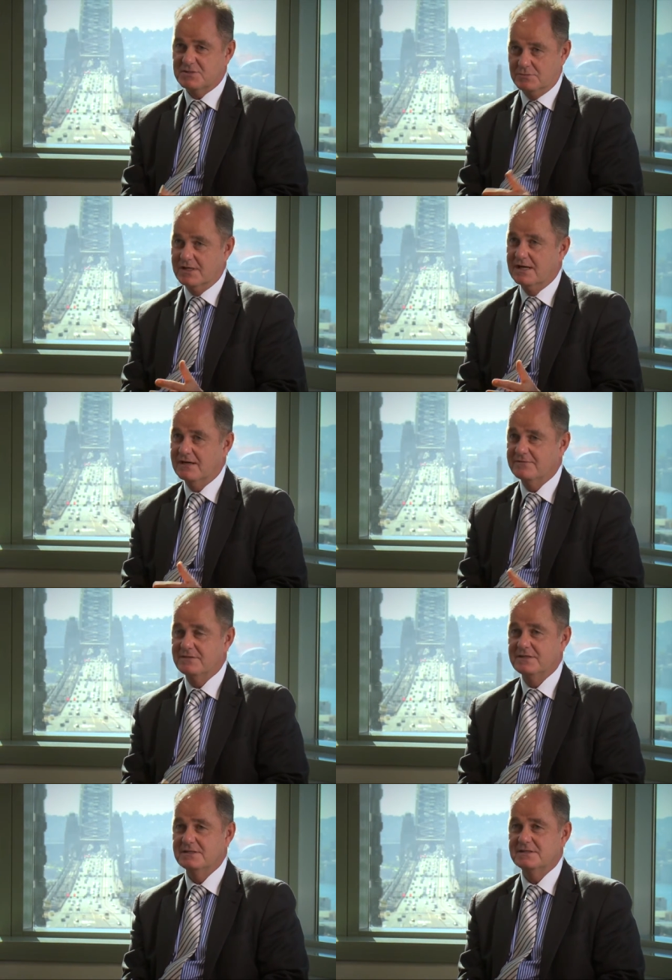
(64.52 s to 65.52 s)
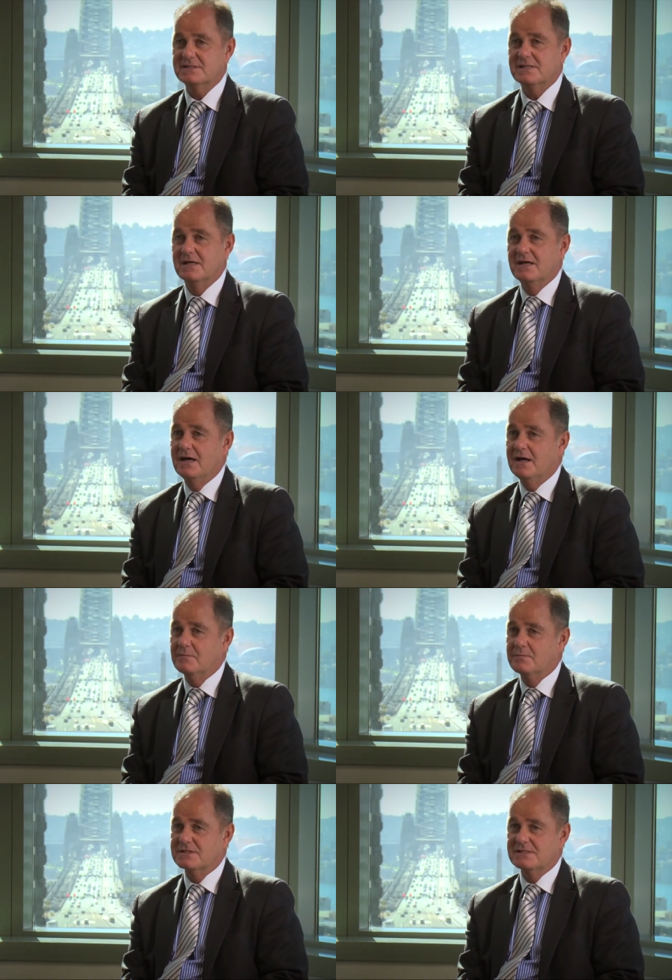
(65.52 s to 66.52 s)
2.5 years,
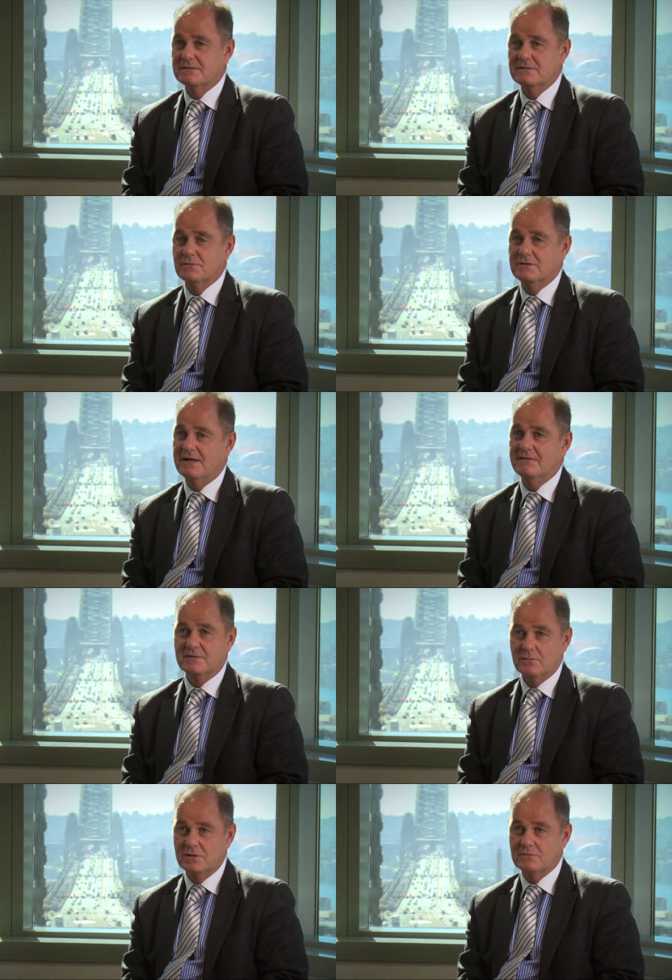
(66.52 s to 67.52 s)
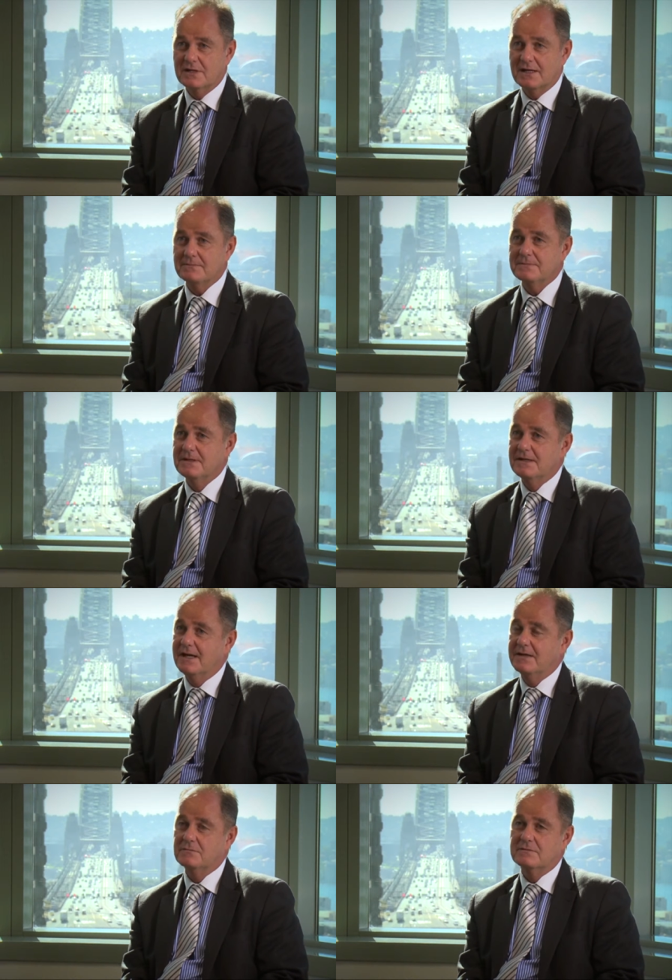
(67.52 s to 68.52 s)
Brazil will have the World Cup
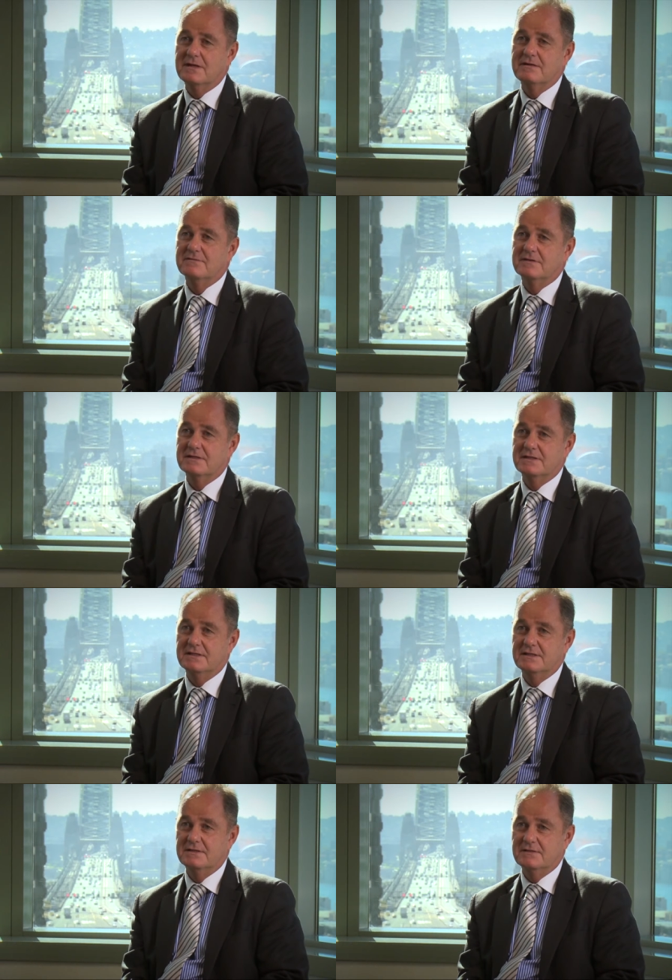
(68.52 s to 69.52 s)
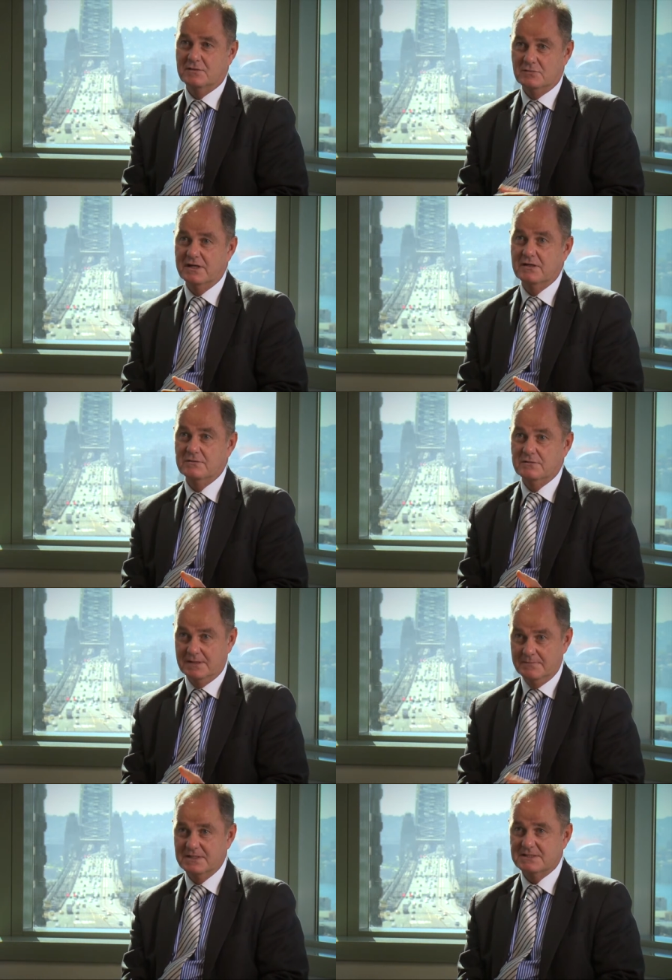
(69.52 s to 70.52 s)
and it will have the Rio
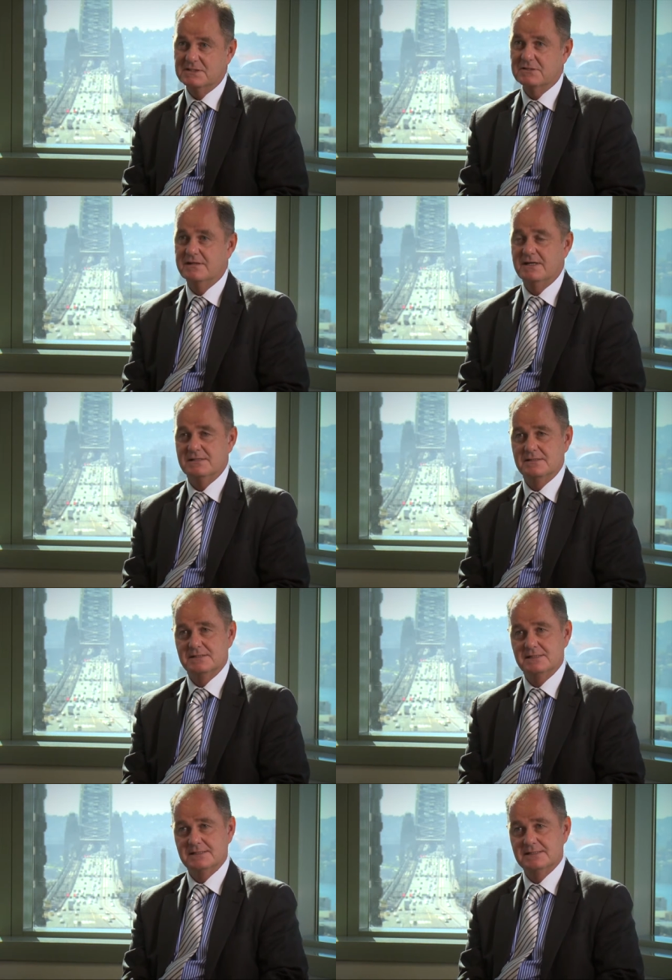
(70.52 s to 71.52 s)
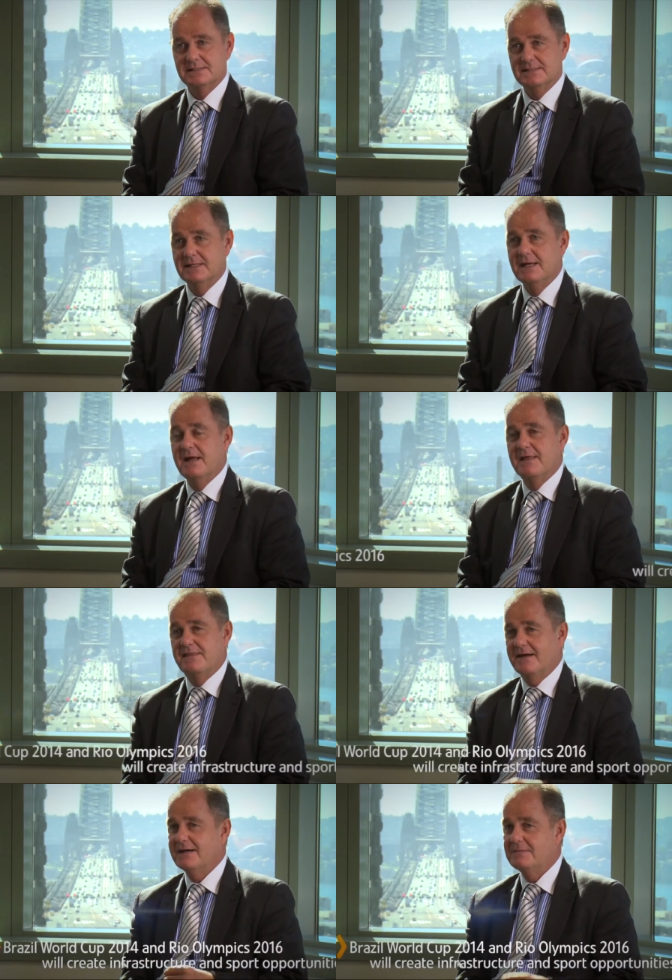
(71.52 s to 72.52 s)
Olympics in 2016.
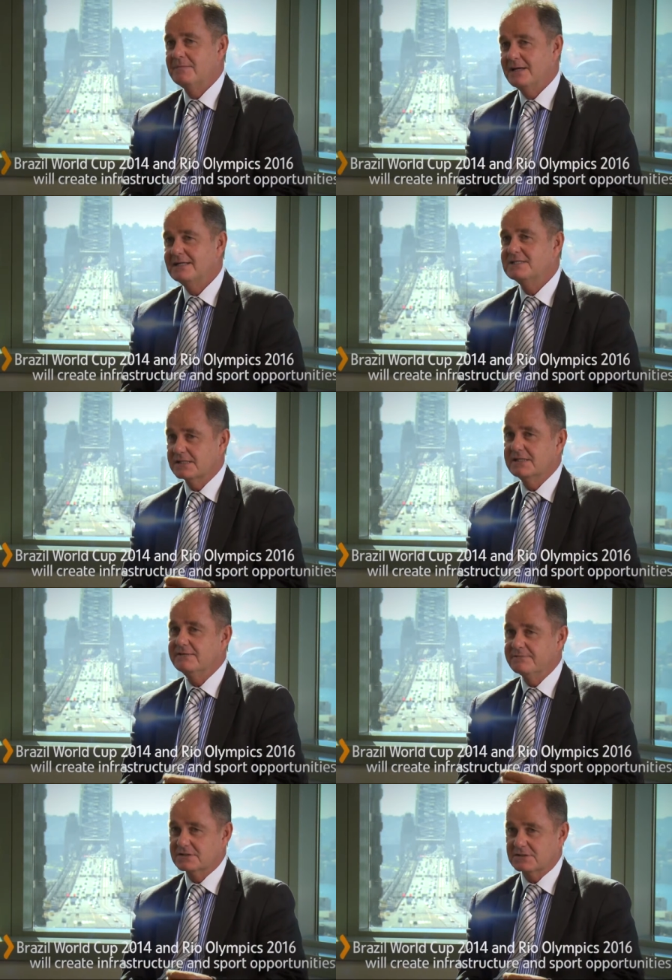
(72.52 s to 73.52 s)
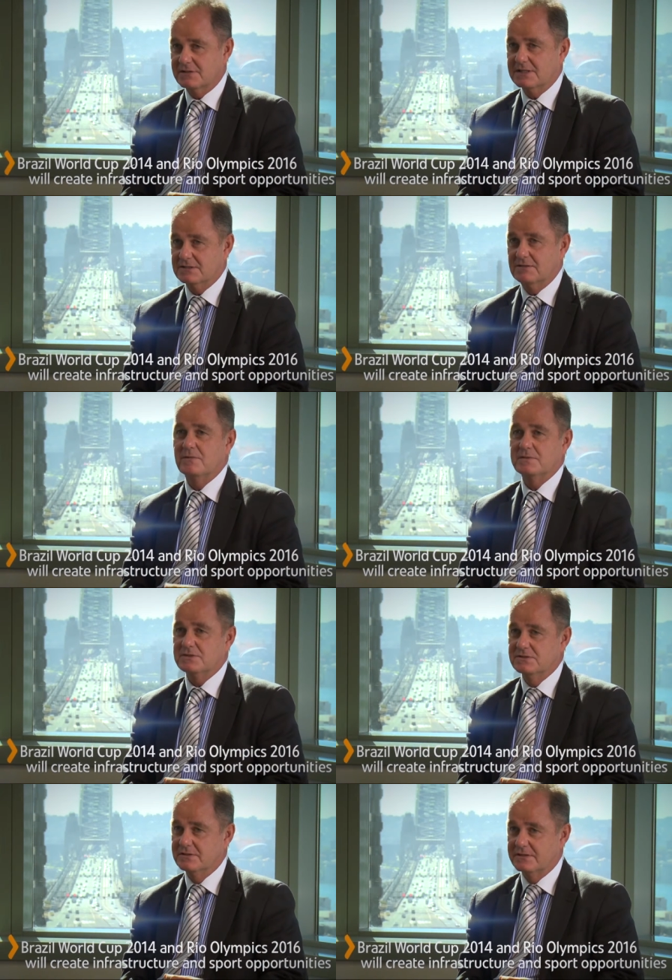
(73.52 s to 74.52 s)
They are major infrastructure
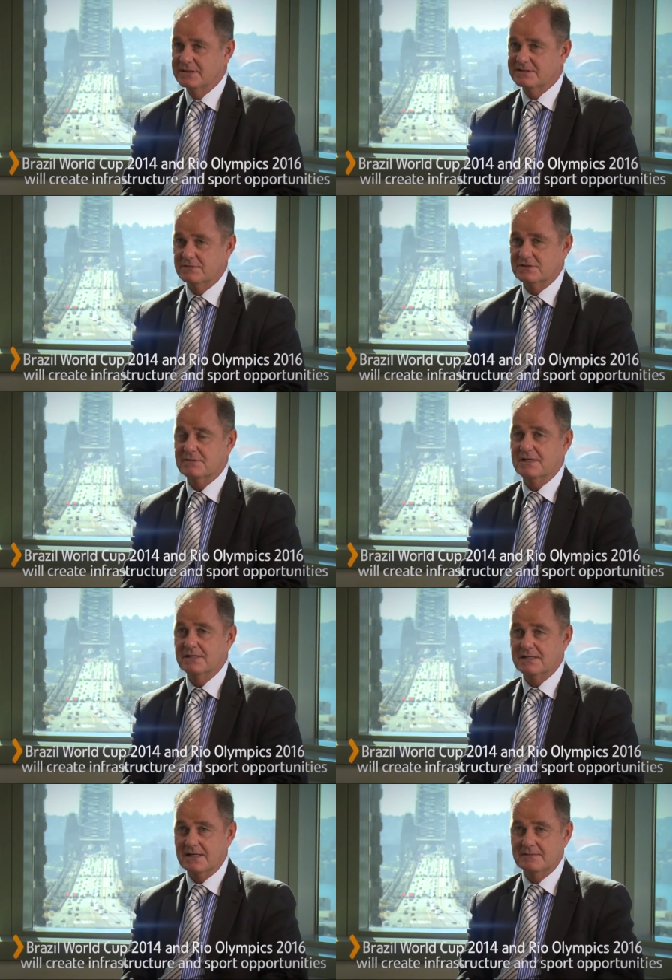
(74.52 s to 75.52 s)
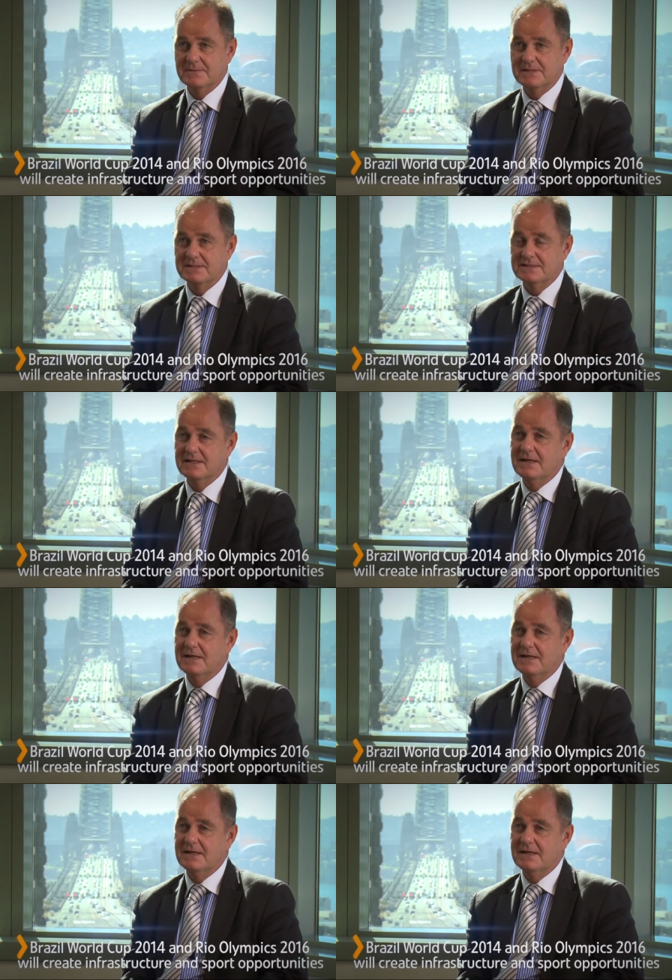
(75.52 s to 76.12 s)
opportunities for Australian companies.